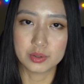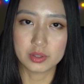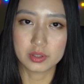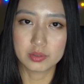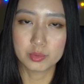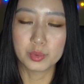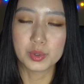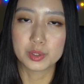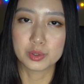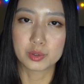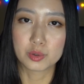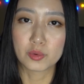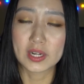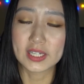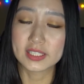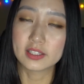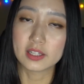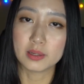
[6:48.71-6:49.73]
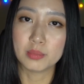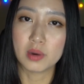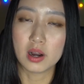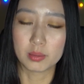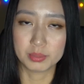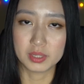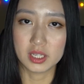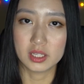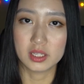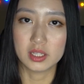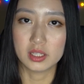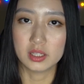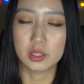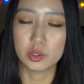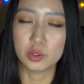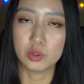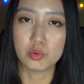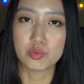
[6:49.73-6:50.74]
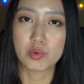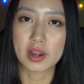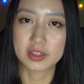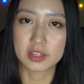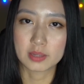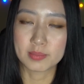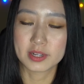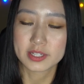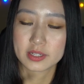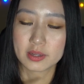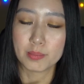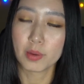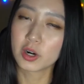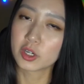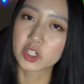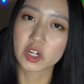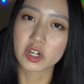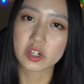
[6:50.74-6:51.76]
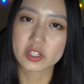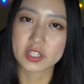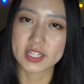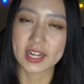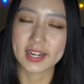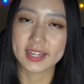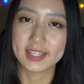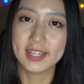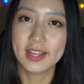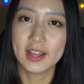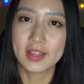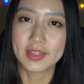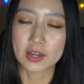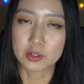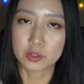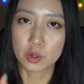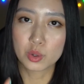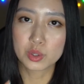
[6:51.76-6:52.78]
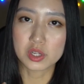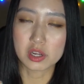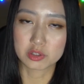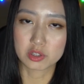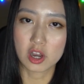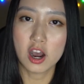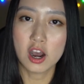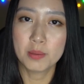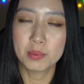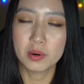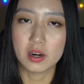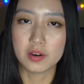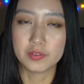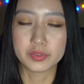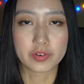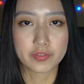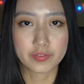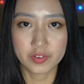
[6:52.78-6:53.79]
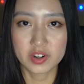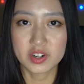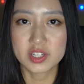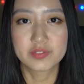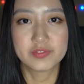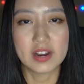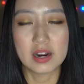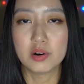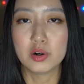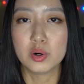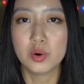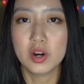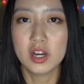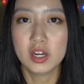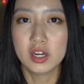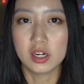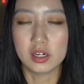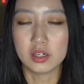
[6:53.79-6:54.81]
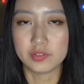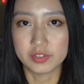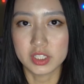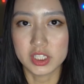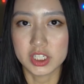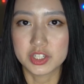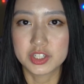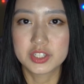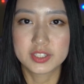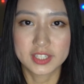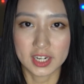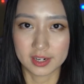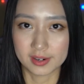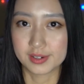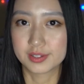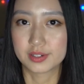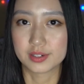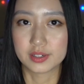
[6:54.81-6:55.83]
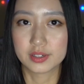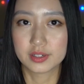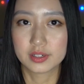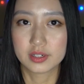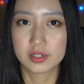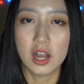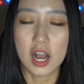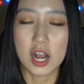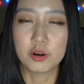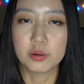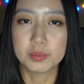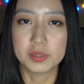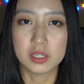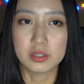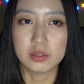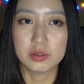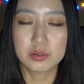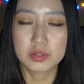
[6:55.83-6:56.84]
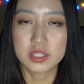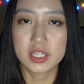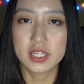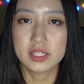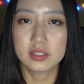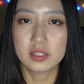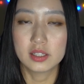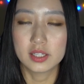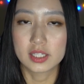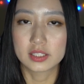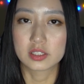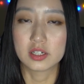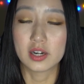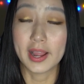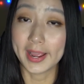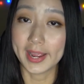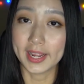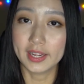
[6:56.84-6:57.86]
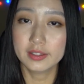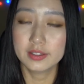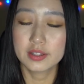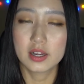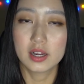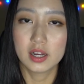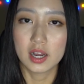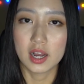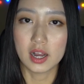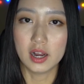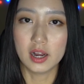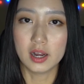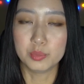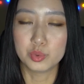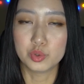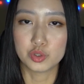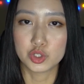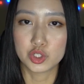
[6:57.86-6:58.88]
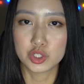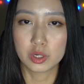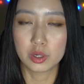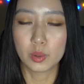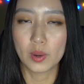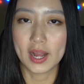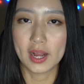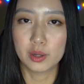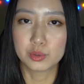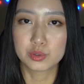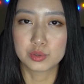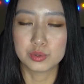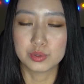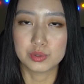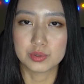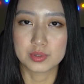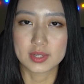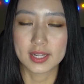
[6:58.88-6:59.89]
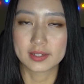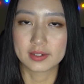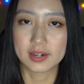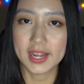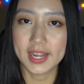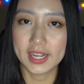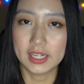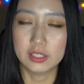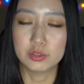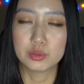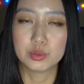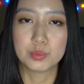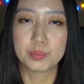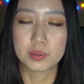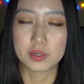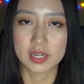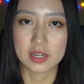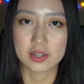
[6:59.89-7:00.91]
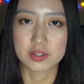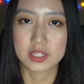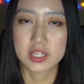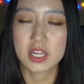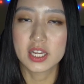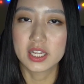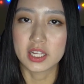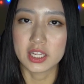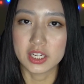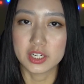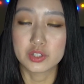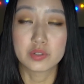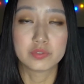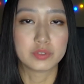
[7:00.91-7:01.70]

when you write them on Pinyin, you write them as a marker sign that goes on top of the first vowel of each character. I will be using the letter A to show how to use the letter A to pronounce each of